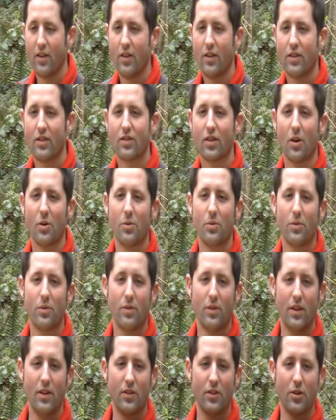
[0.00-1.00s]
So
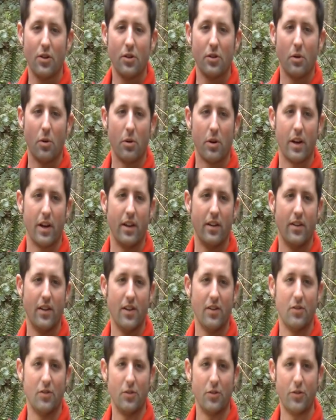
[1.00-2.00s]
these are
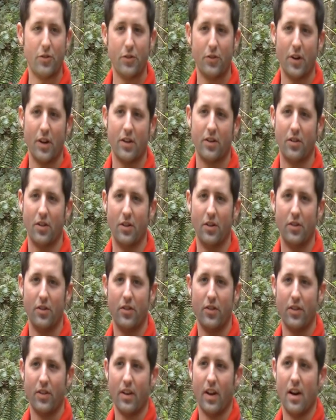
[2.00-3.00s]
organizational
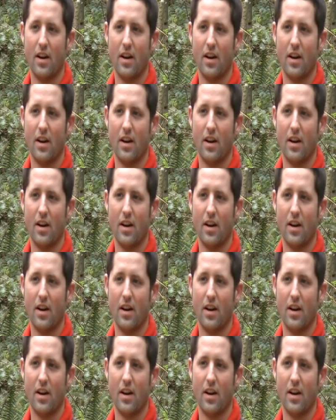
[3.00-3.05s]
structures.